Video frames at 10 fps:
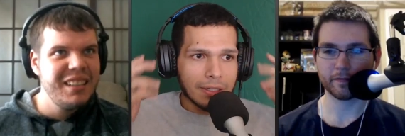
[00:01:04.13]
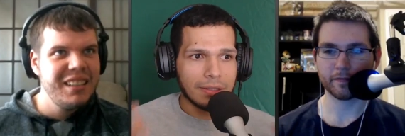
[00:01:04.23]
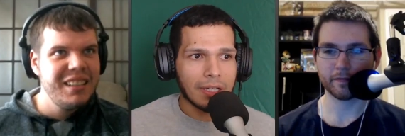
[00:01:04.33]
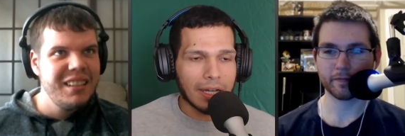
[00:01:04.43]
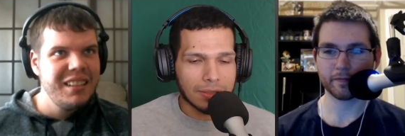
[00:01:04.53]

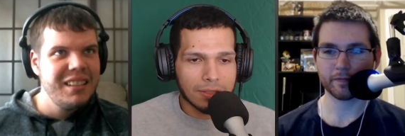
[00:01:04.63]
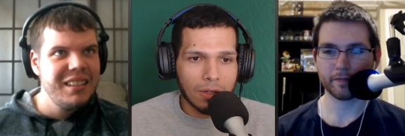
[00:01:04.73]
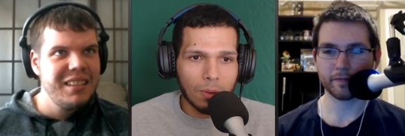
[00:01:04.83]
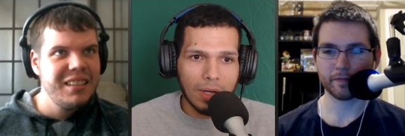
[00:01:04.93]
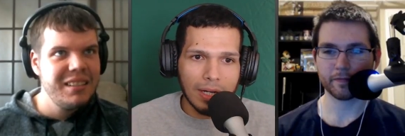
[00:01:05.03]
Speaker 1: Yeah,
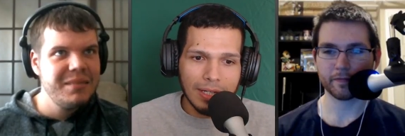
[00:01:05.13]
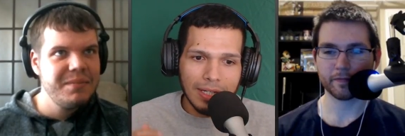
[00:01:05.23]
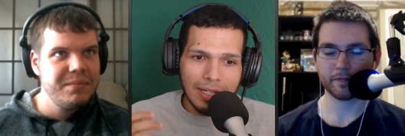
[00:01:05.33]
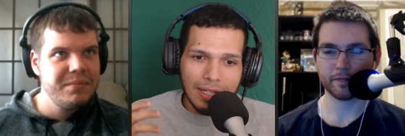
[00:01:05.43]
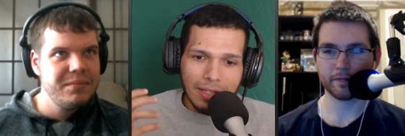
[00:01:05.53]
so uh,
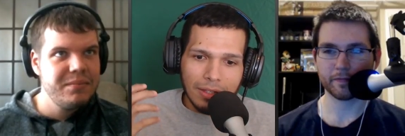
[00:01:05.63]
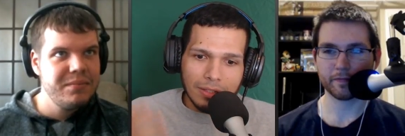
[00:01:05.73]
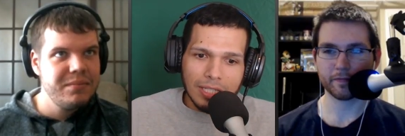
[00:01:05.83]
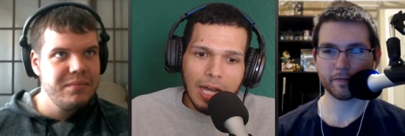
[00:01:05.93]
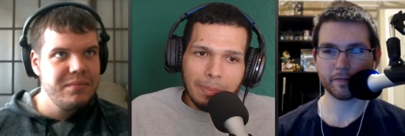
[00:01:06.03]
the
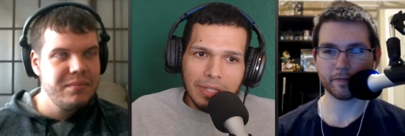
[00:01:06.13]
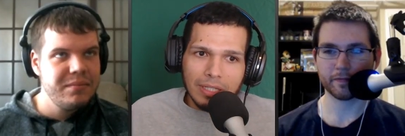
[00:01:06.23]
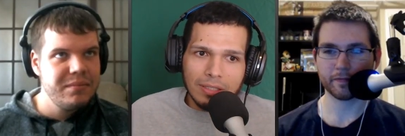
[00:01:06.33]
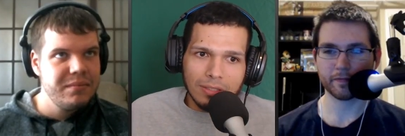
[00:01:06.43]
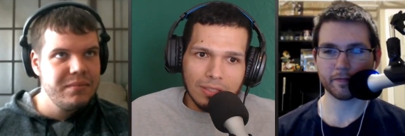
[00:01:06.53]
topic
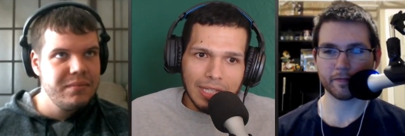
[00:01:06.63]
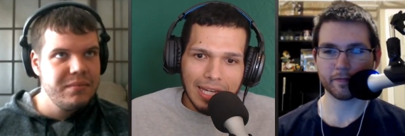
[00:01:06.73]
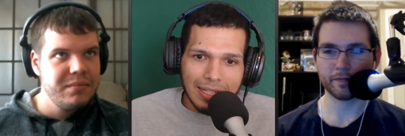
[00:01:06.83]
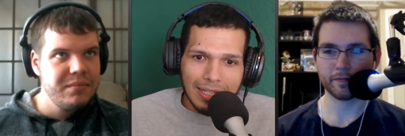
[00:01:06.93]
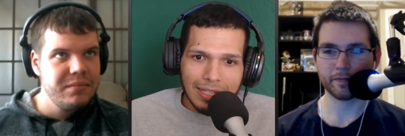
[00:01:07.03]
is
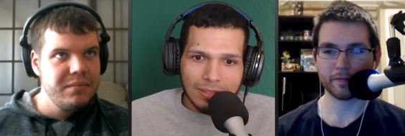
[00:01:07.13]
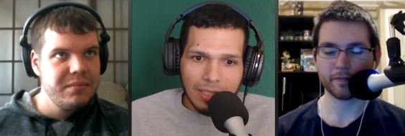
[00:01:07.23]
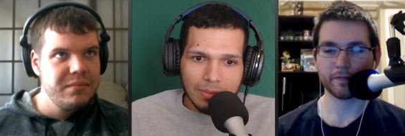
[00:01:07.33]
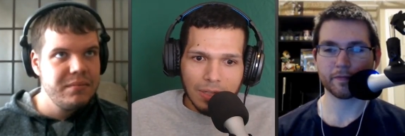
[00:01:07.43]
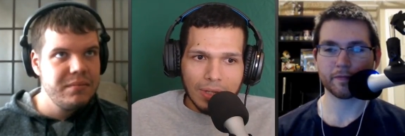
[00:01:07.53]
that it
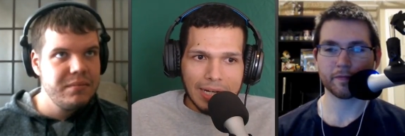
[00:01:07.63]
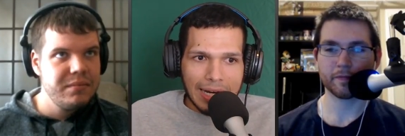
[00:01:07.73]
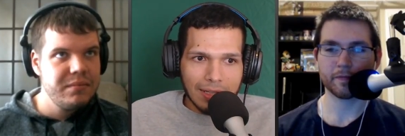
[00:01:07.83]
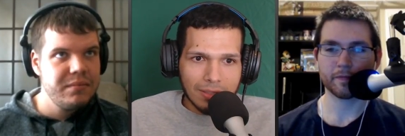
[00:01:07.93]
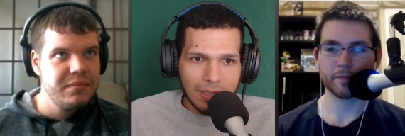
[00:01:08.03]
seems like when
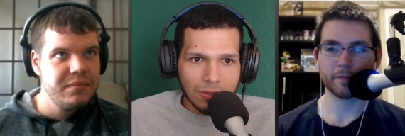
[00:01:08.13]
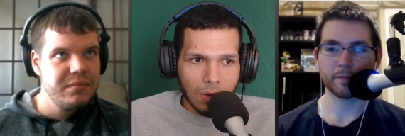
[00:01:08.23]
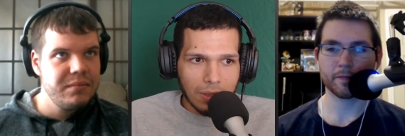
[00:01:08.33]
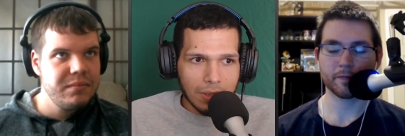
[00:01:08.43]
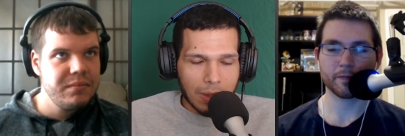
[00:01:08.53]
N X T
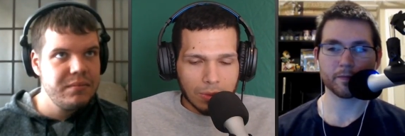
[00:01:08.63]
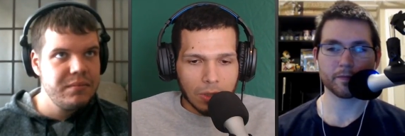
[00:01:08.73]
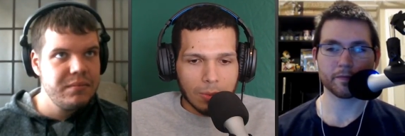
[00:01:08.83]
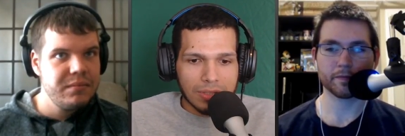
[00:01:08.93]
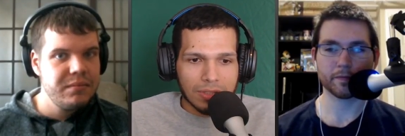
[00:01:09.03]
started, it
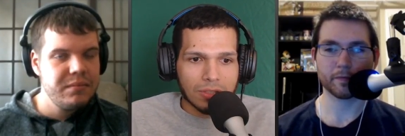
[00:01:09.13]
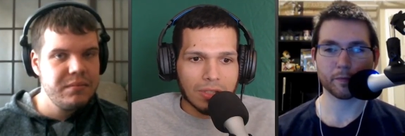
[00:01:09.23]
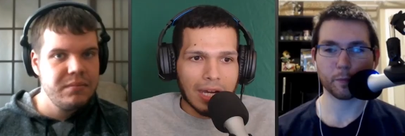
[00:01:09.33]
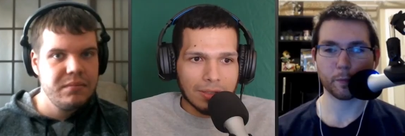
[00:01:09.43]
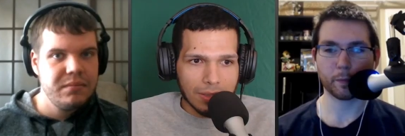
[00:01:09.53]
was almost a
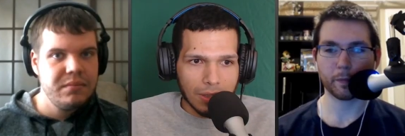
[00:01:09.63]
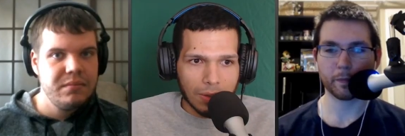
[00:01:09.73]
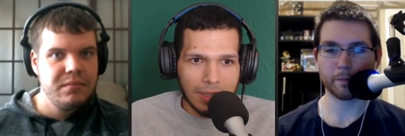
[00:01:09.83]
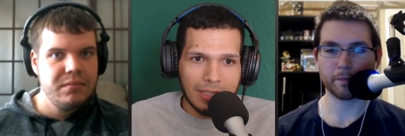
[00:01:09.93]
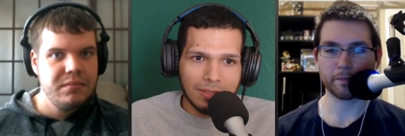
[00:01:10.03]

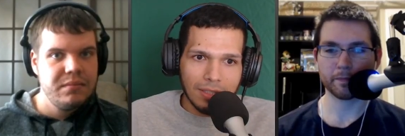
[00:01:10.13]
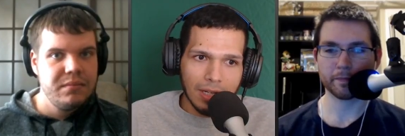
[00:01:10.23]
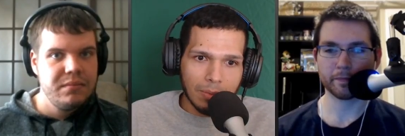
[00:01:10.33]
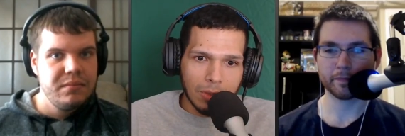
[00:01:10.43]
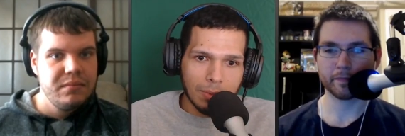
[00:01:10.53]
sideshow. E C
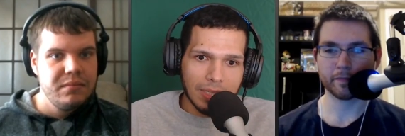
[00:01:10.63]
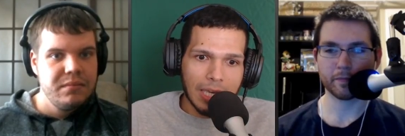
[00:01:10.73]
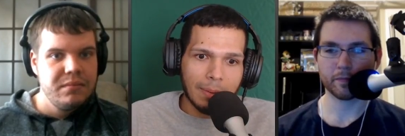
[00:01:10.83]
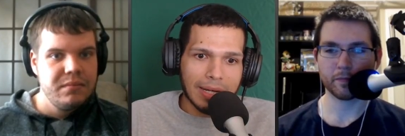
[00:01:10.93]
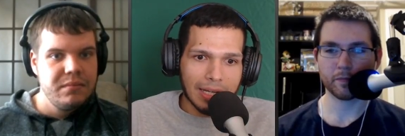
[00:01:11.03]
W
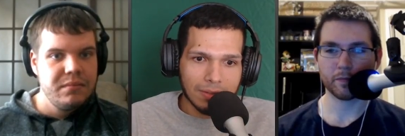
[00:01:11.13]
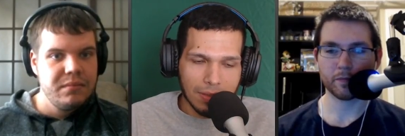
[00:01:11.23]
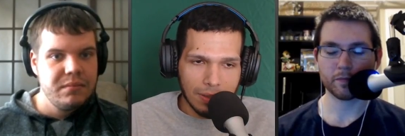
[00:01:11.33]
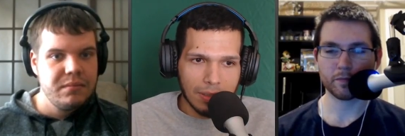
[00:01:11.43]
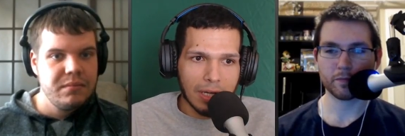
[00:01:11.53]
became N X
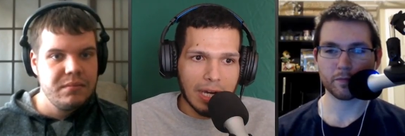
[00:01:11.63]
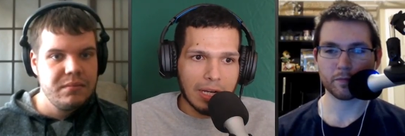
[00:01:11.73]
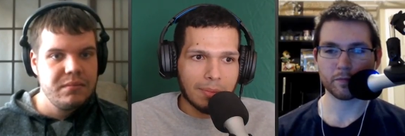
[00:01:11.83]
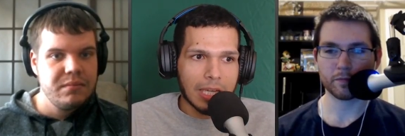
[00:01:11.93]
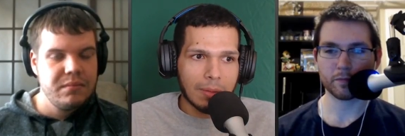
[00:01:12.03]
T,
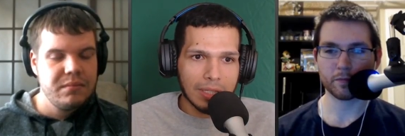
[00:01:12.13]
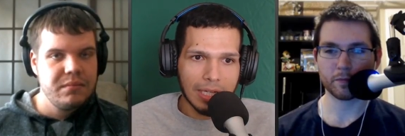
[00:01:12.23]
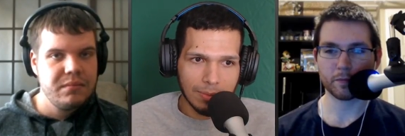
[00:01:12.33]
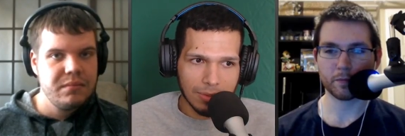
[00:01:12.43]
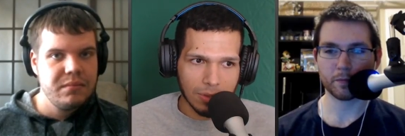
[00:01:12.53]
and it became a
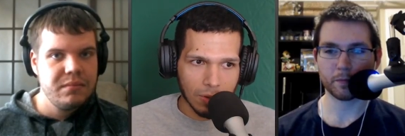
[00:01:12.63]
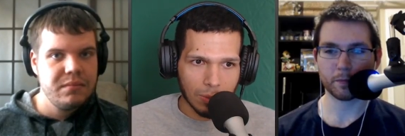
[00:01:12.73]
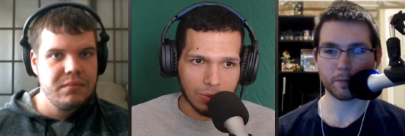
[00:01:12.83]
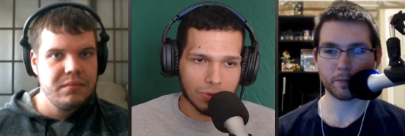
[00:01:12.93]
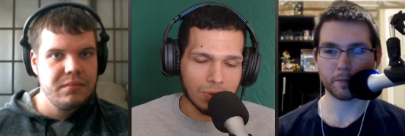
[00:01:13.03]
game show.
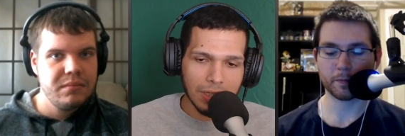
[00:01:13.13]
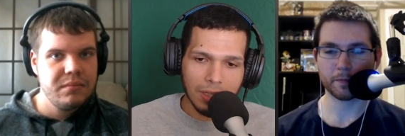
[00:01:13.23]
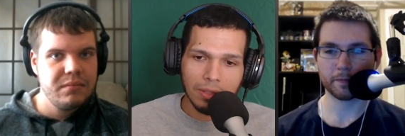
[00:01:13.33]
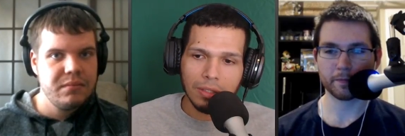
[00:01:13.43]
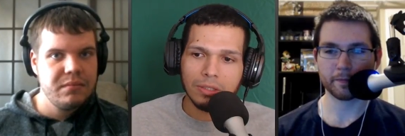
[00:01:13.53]
It was
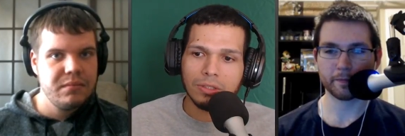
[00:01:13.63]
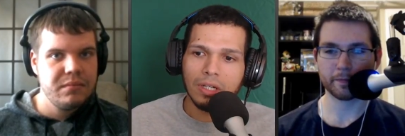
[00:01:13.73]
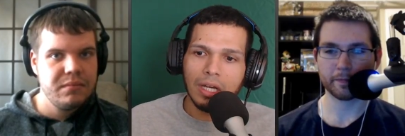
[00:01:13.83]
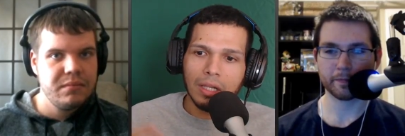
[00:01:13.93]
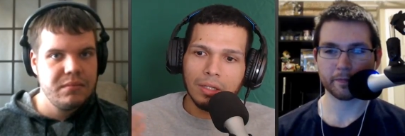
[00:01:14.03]
ridiculous.
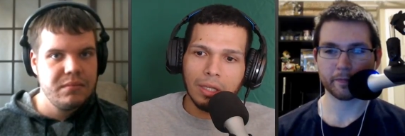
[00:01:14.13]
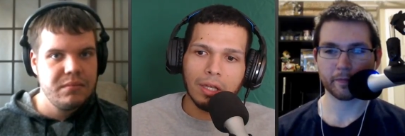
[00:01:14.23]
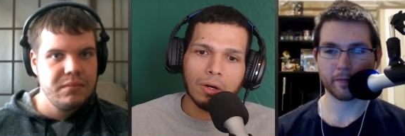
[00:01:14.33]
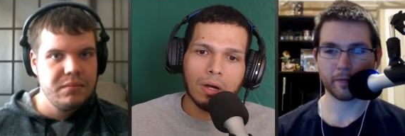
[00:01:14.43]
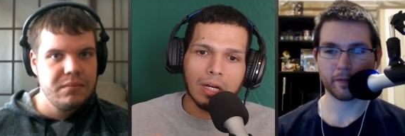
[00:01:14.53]

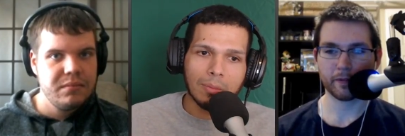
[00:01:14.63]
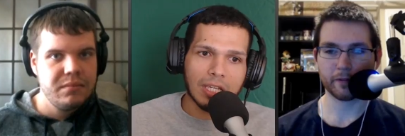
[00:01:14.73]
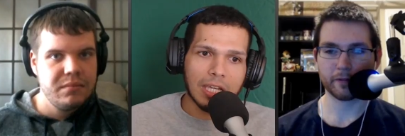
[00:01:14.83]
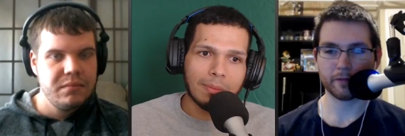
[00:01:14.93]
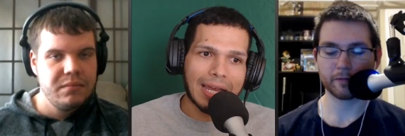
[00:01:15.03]
Later on, it
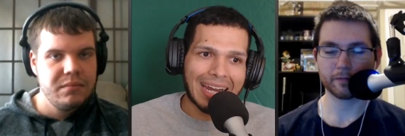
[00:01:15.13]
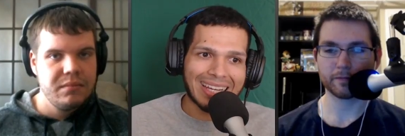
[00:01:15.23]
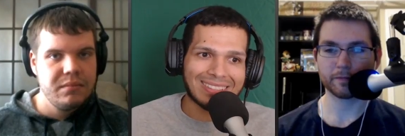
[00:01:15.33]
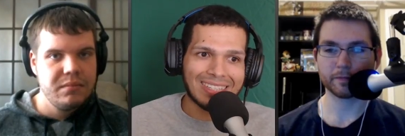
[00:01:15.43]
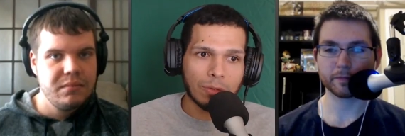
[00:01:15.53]
became N
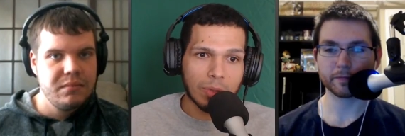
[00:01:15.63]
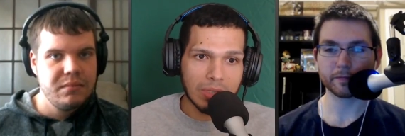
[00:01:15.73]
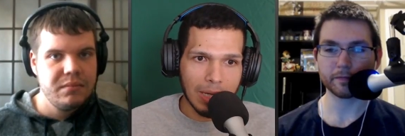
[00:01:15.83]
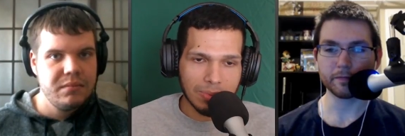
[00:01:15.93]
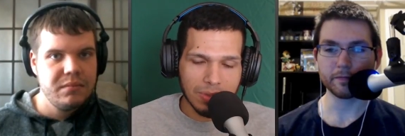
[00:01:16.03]
X T
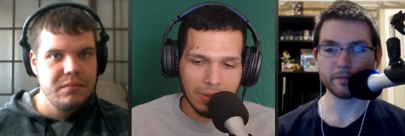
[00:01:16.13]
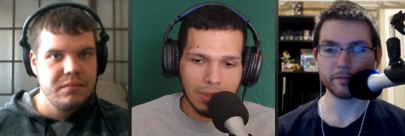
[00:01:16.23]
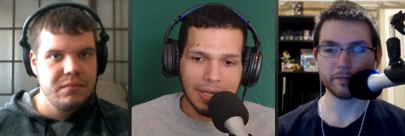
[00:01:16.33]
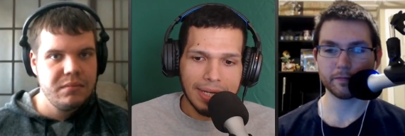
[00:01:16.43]
Redemption,